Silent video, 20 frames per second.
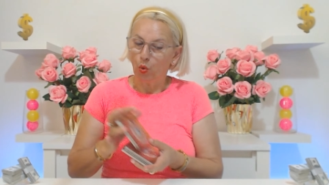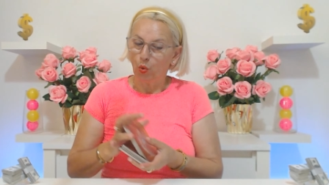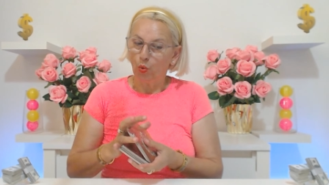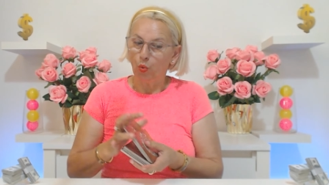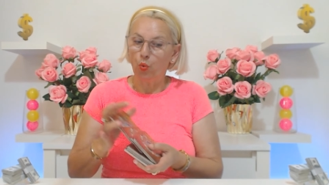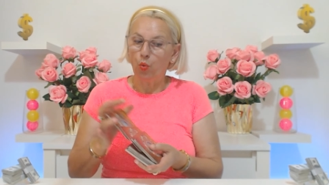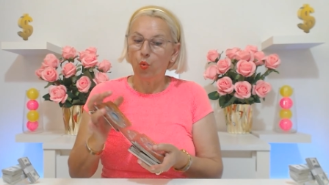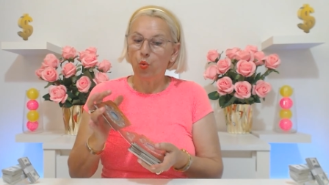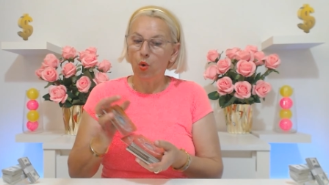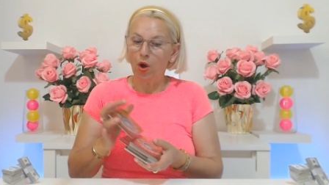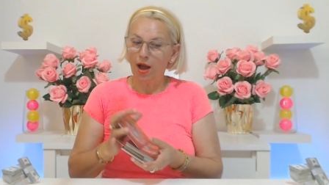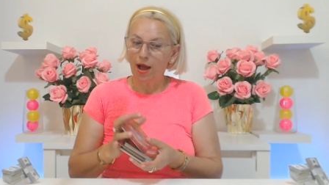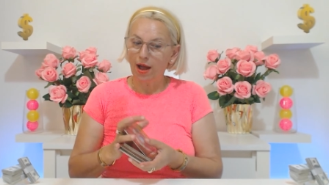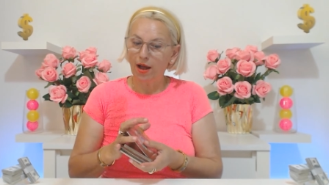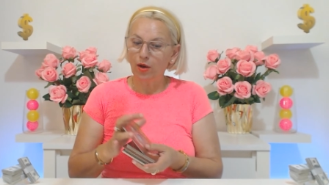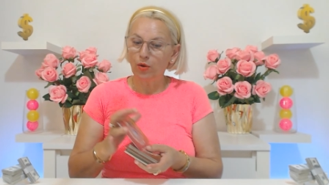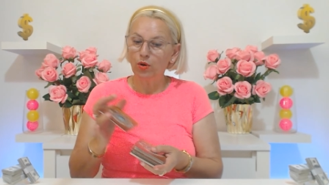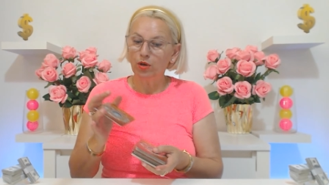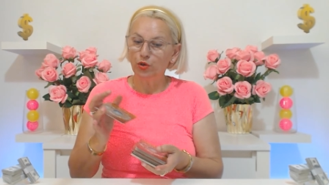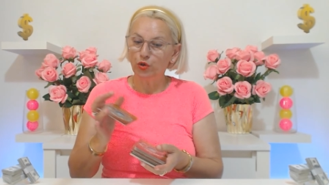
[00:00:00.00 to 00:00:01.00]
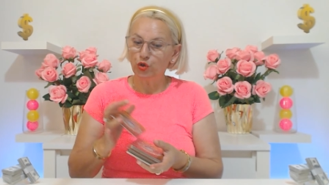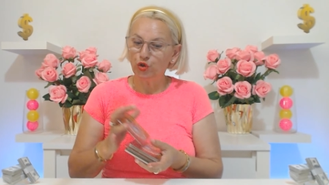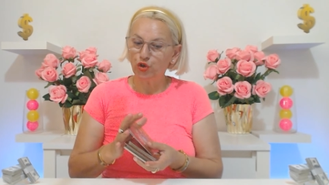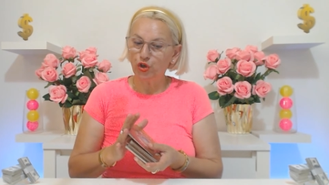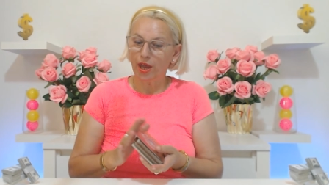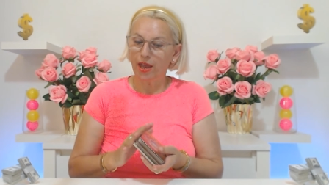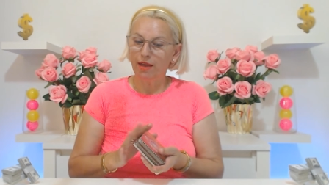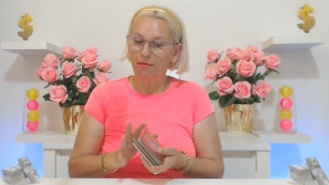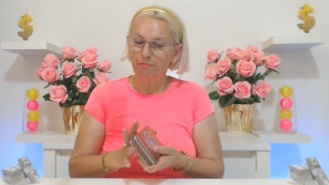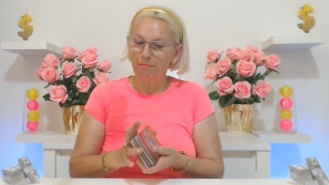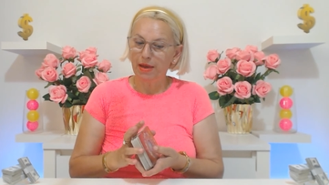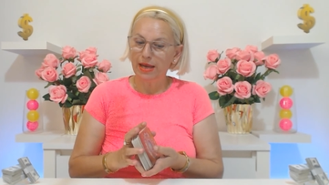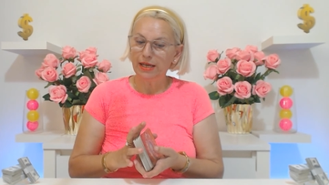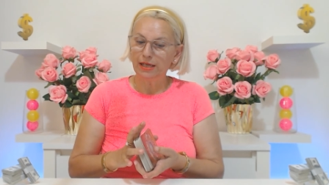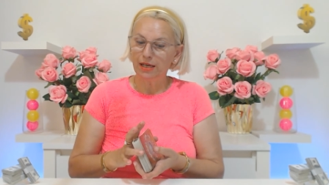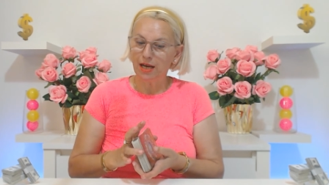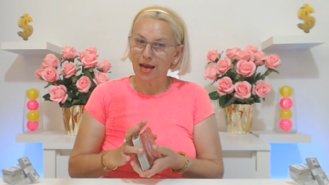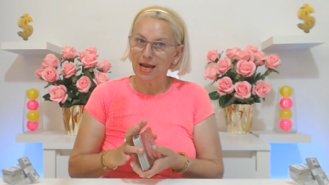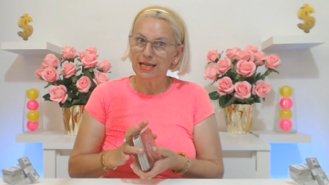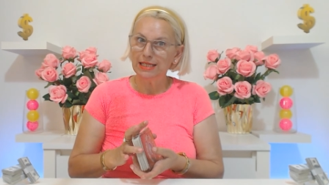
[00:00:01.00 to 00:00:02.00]
Wow, J.
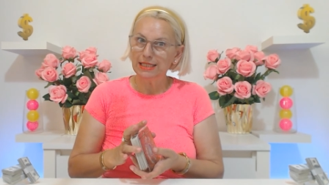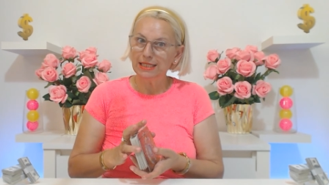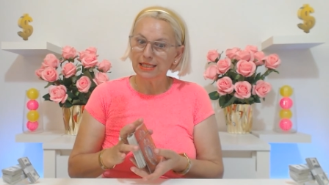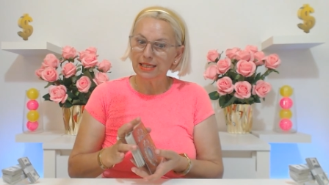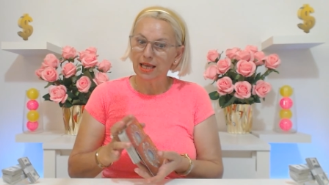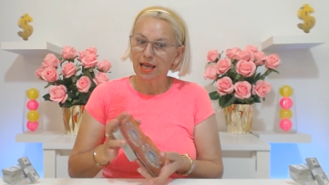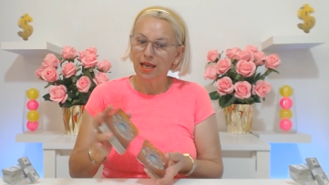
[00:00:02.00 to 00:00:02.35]
nice!